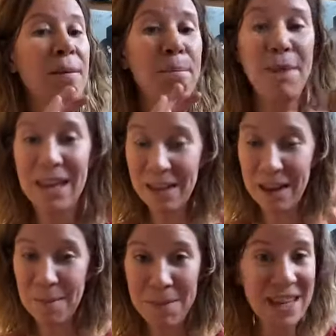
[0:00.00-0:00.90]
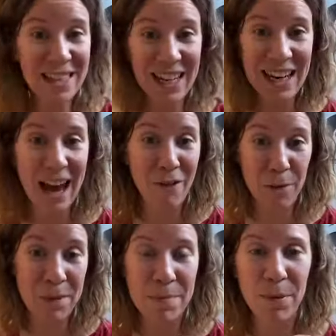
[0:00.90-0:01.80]
meeting
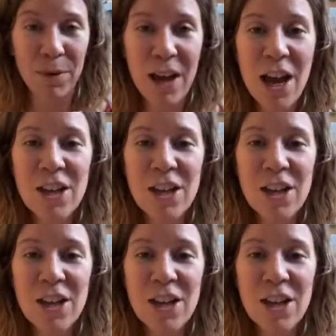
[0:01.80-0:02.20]
other people.